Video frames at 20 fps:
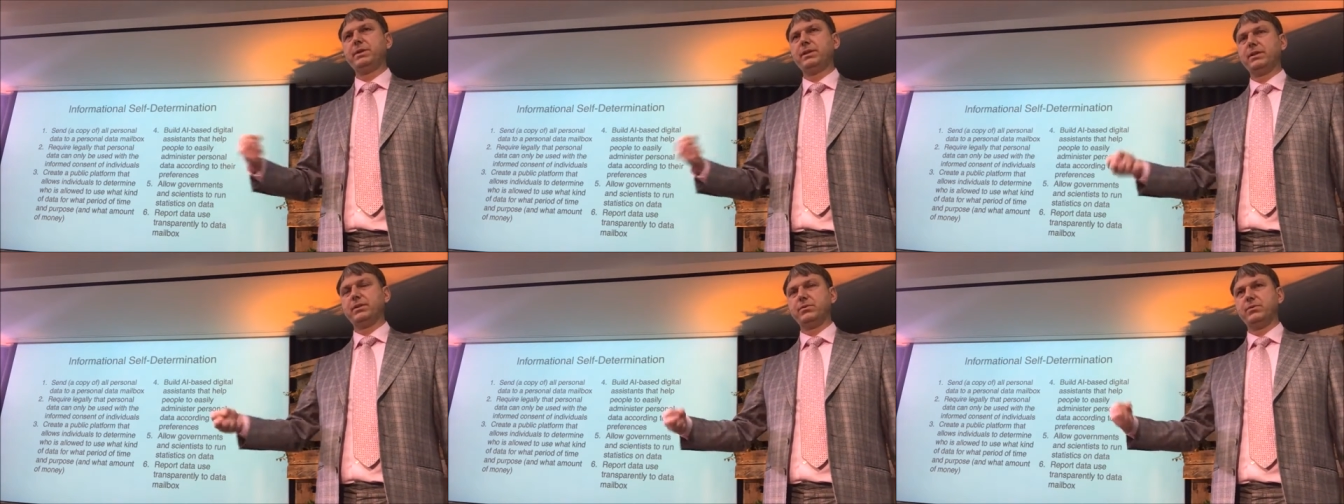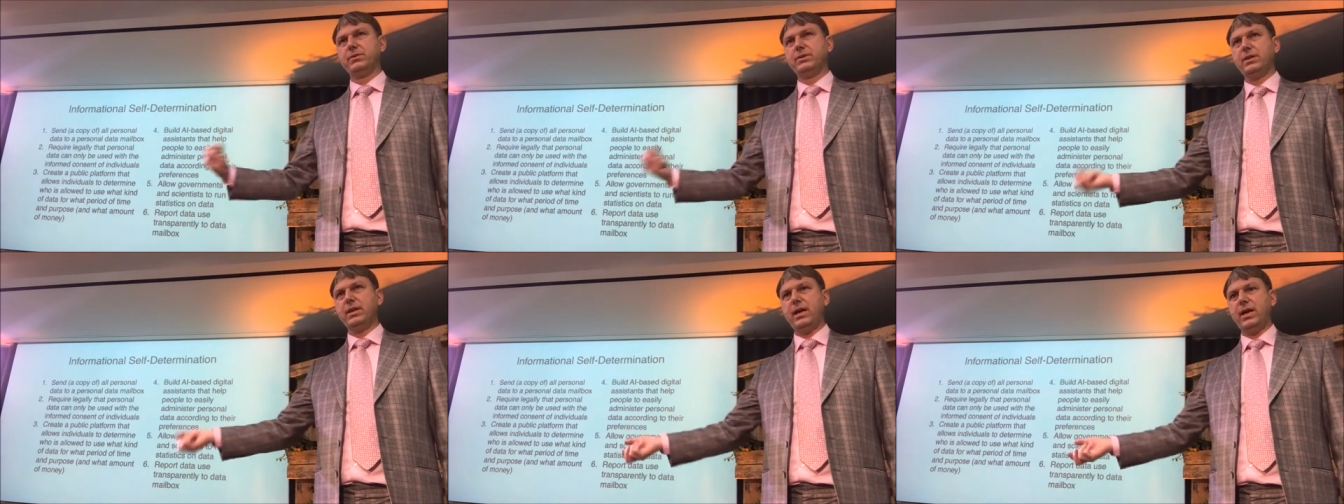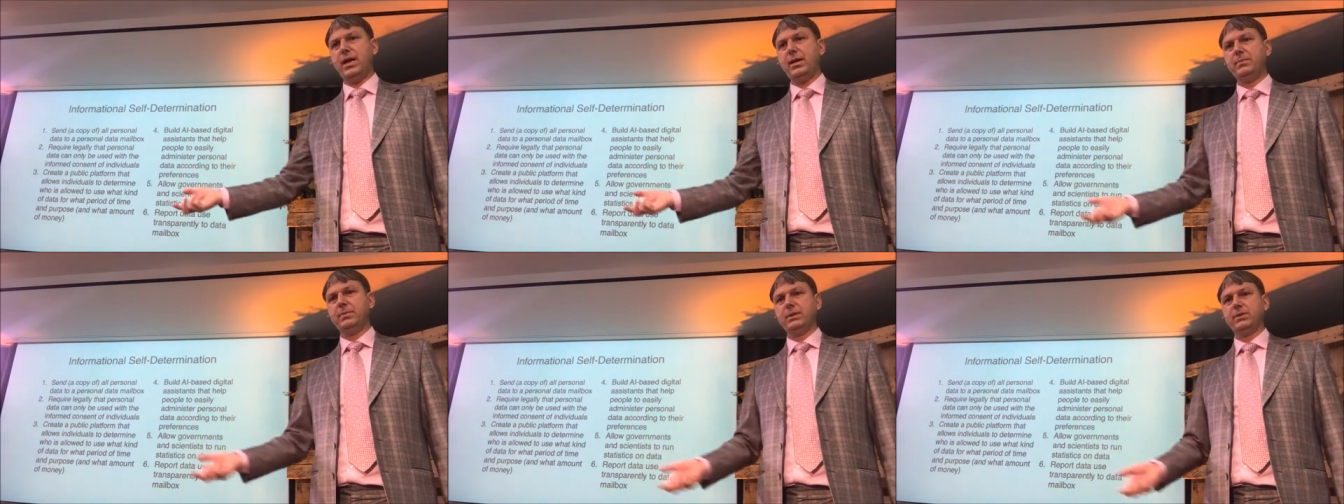period of
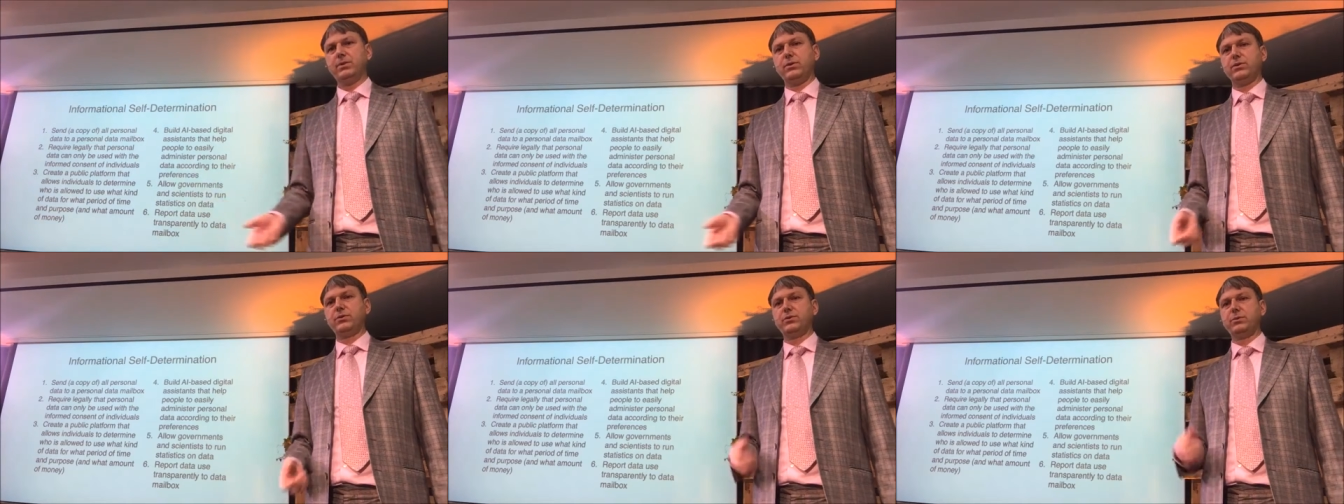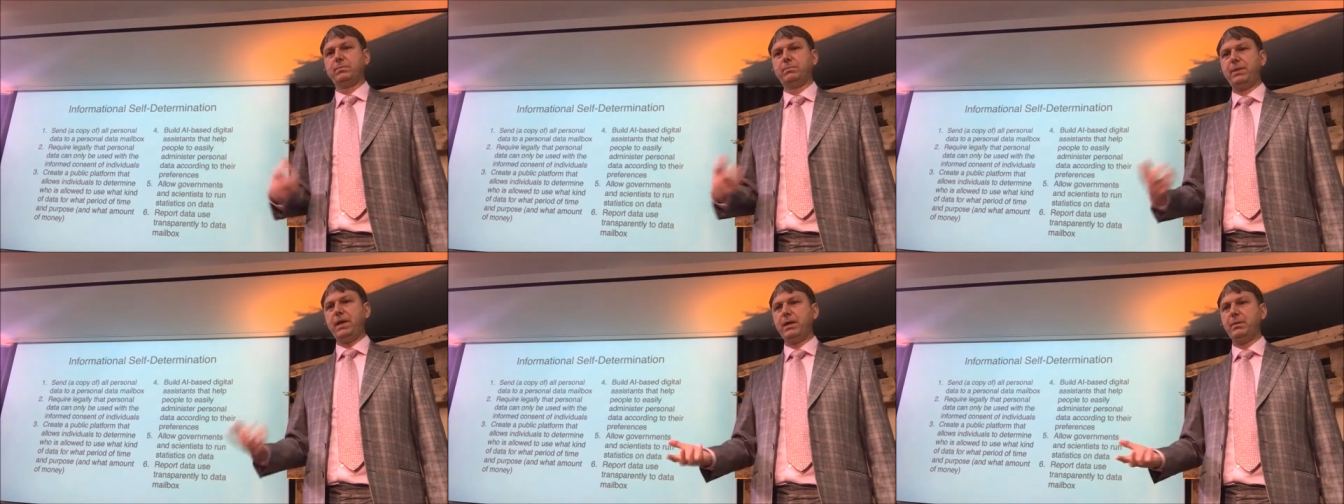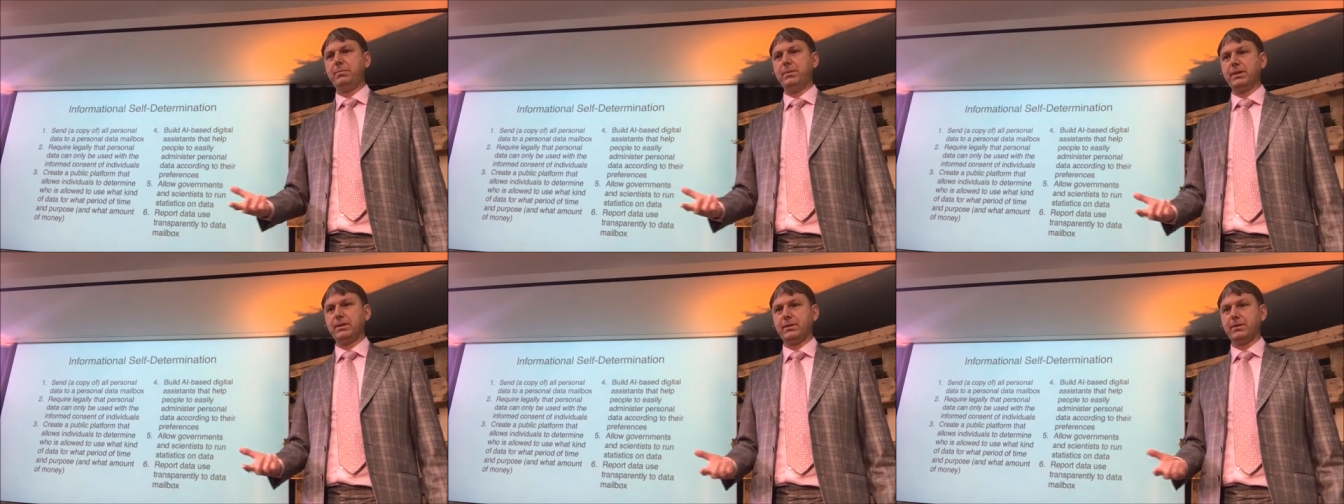time, and also
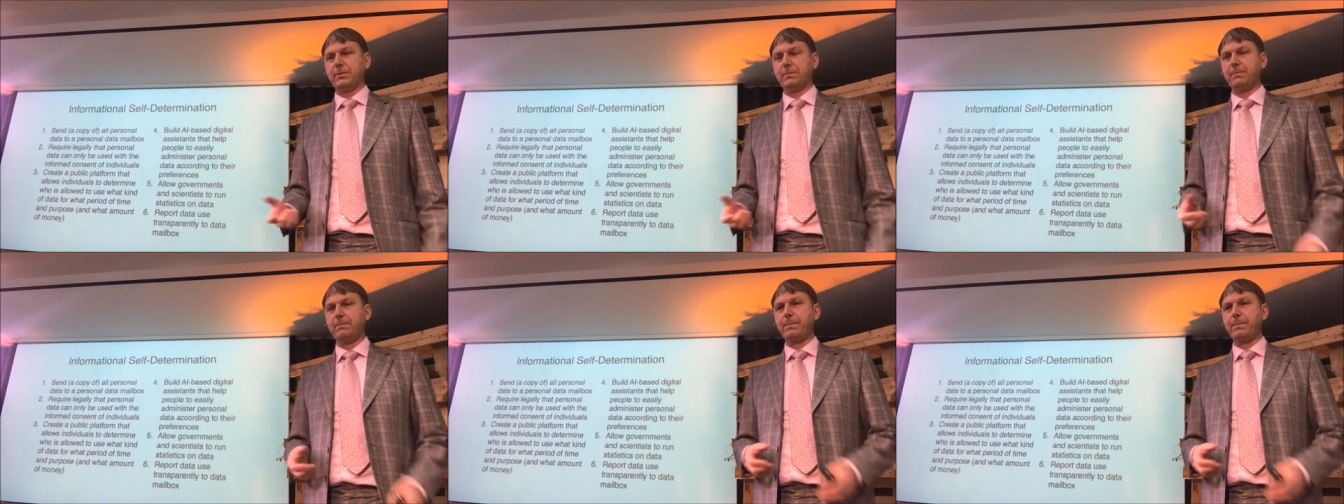payment.